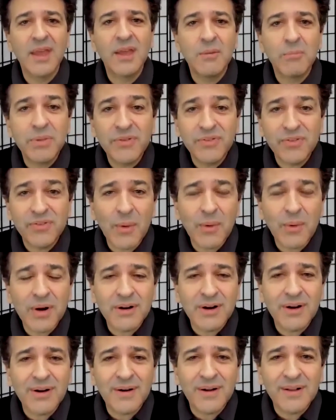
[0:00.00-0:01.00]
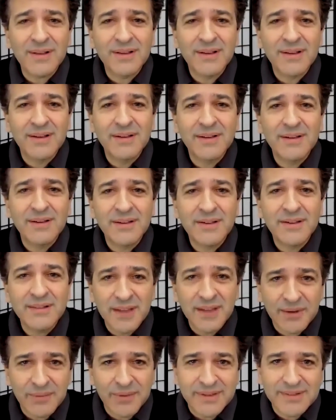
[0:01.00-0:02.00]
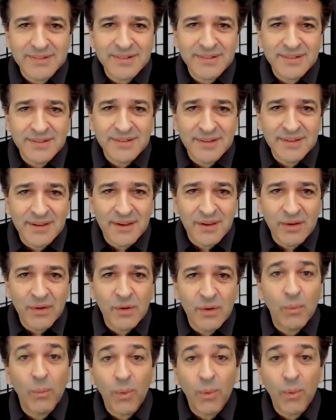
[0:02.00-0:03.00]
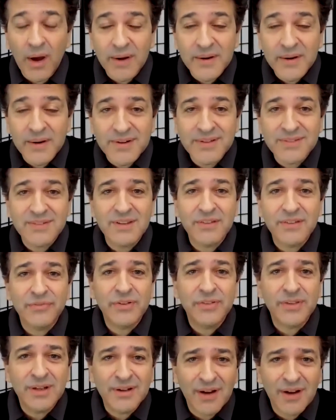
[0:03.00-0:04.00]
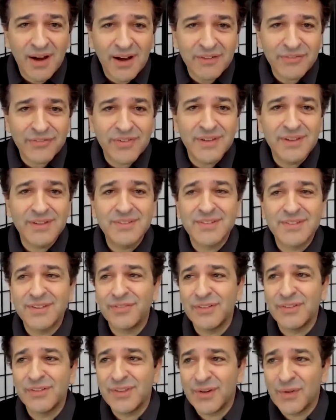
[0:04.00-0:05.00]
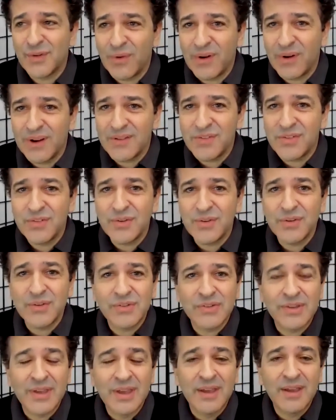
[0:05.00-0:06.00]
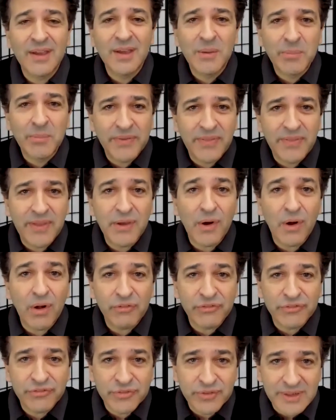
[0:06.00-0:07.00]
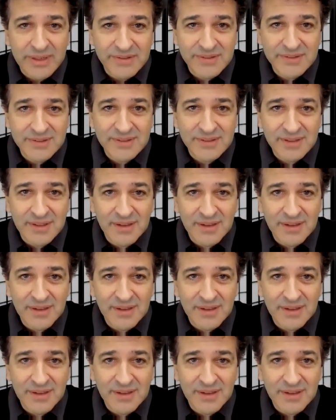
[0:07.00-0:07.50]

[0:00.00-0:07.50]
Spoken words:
But so are all liquids. Water is different than coffee, is different than orange juice, but they all freeze.